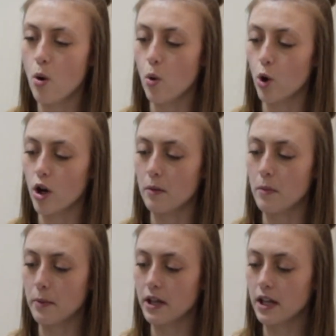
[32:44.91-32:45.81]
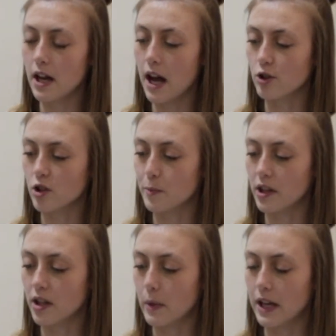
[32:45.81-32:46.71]
or maybe I'll just
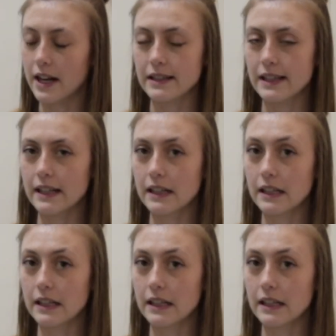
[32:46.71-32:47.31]
put them in as like